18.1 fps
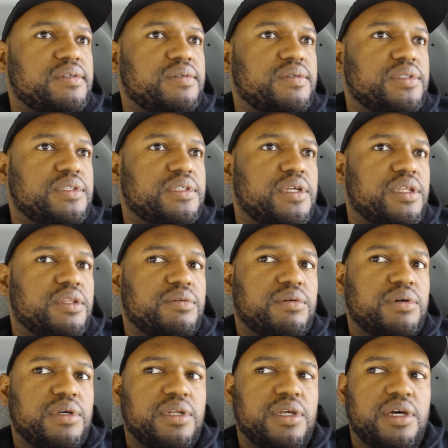what's another
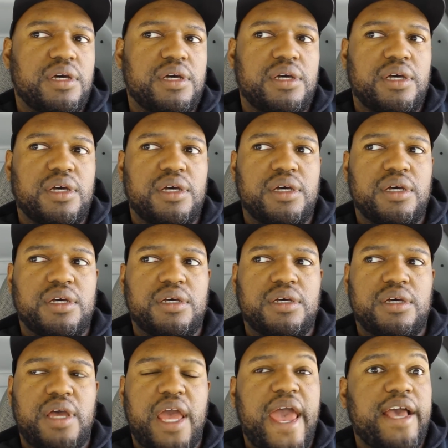one?
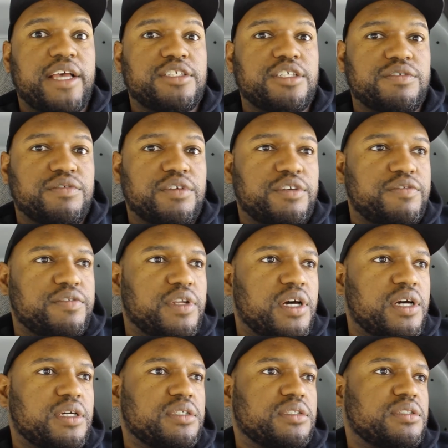Acid
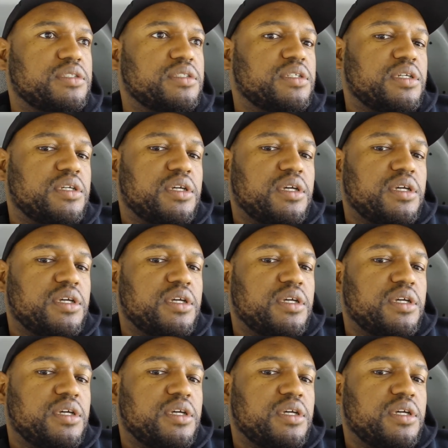reflux,